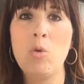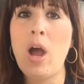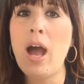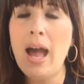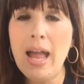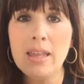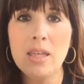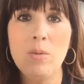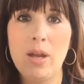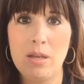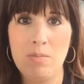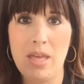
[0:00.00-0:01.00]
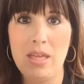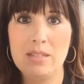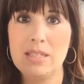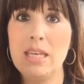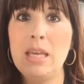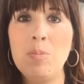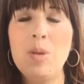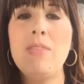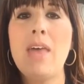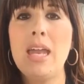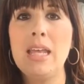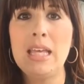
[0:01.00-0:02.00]
highly recommend keeping
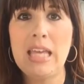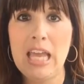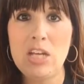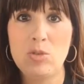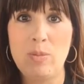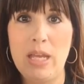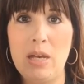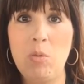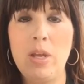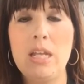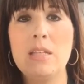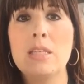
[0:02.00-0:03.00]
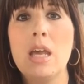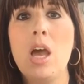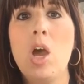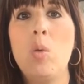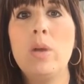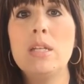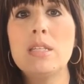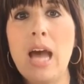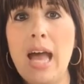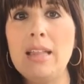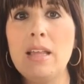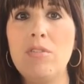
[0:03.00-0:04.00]
that engagement when it's
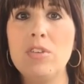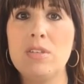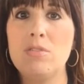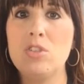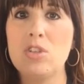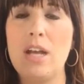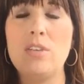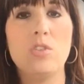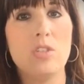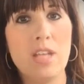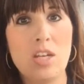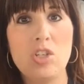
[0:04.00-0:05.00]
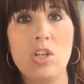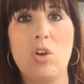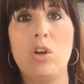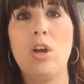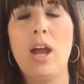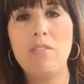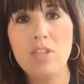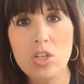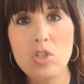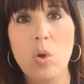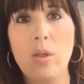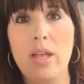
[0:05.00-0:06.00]
high levels of stress or tension, or you're having to
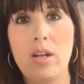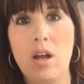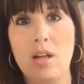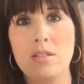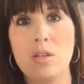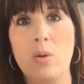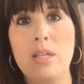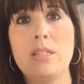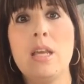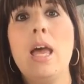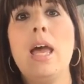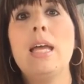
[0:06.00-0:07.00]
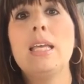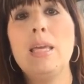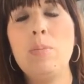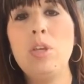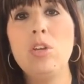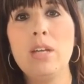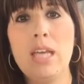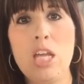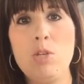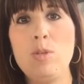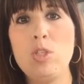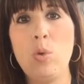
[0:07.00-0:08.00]
dole out a consequence, keeping your
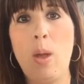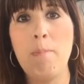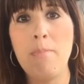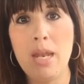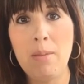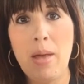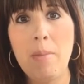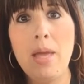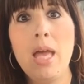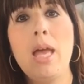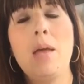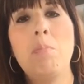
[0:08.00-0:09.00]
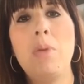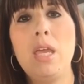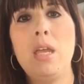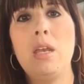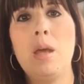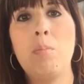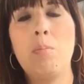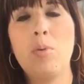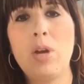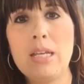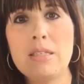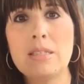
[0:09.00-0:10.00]
engagement to a minimum, being
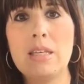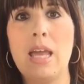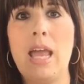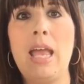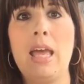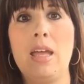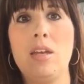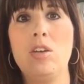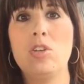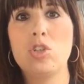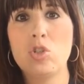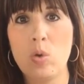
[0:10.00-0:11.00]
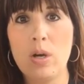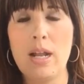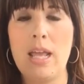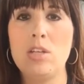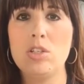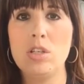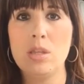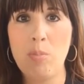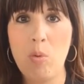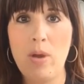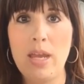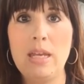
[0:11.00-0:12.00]
brisk and short and to the
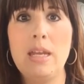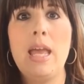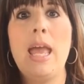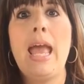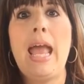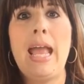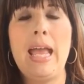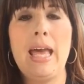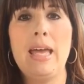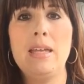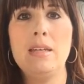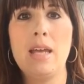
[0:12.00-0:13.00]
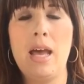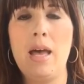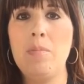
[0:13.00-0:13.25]
point, and